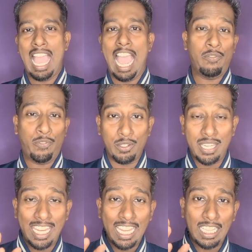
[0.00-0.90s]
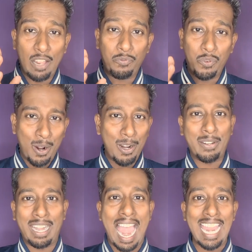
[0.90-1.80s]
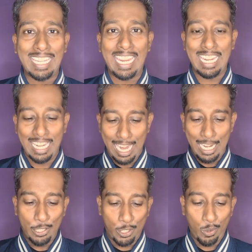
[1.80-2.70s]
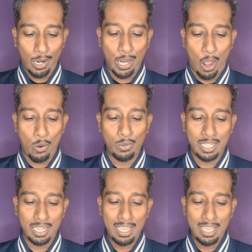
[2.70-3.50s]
And if you're taking the world ranking into account,